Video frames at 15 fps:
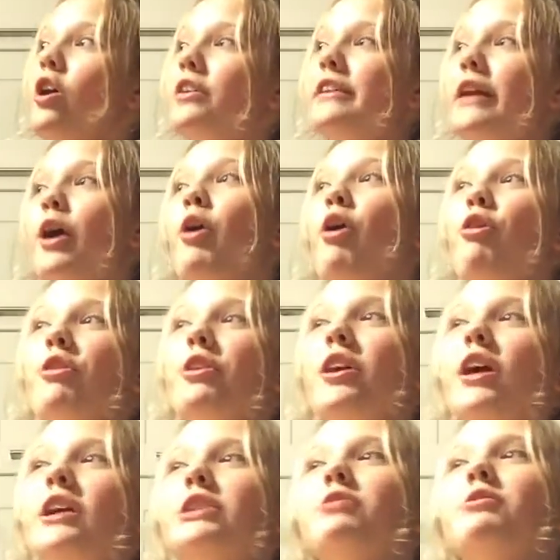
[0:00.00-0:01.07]
Now
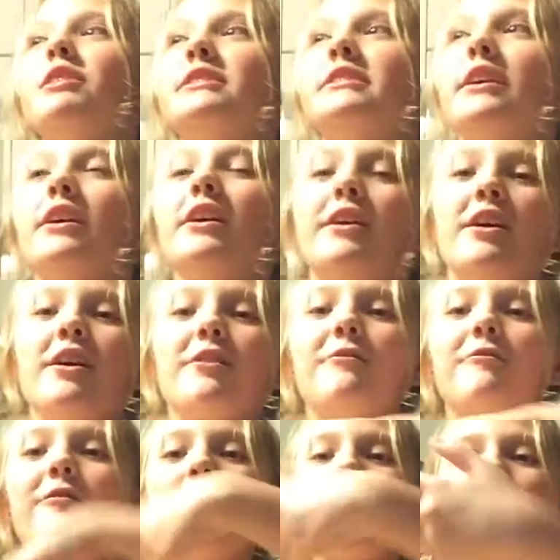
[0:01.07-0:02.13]
oregano is a
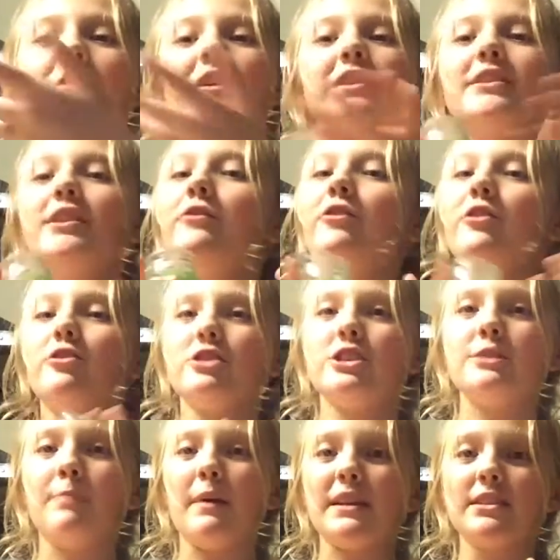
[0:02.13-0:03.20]
very difficult
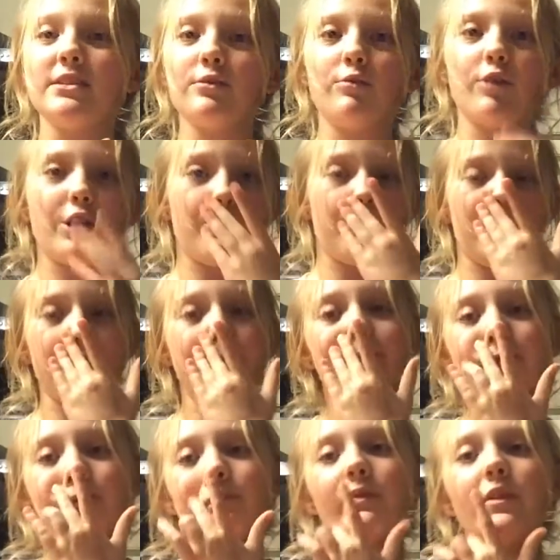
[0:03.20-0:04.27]
spice to work with,
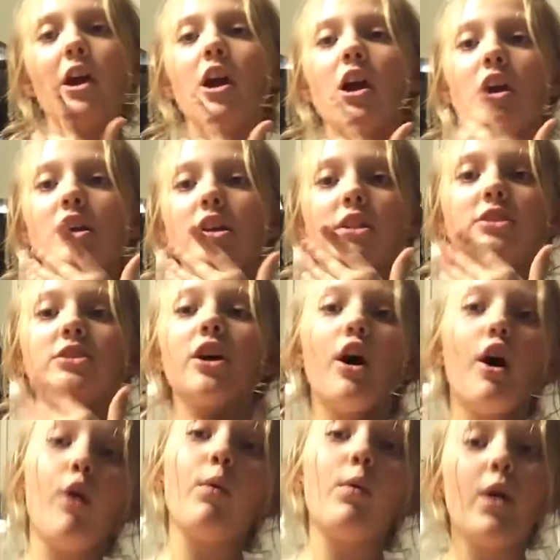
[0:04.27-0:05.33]

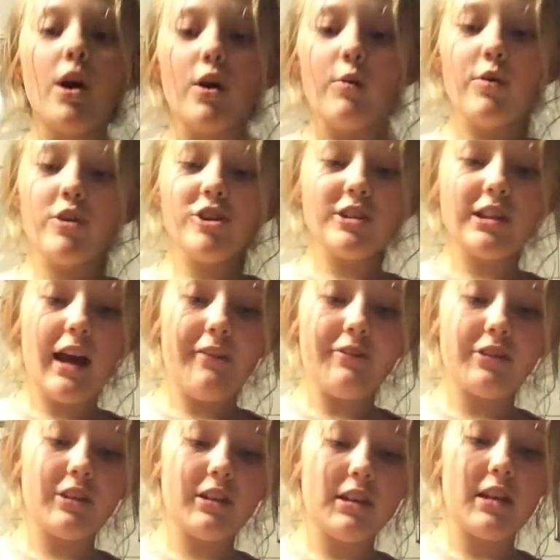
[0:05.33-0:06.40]
so we just have
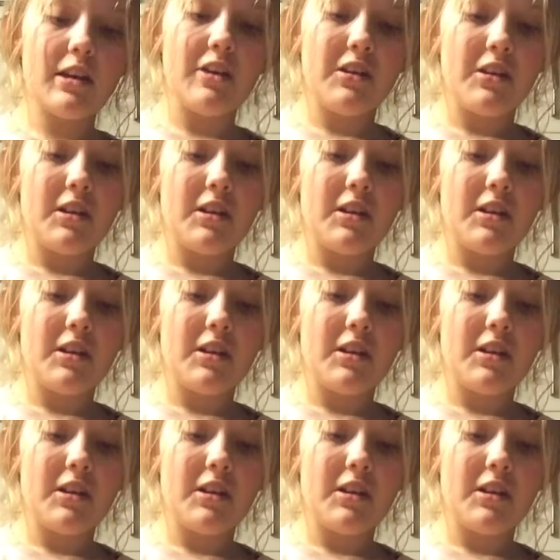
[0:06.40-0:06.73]
to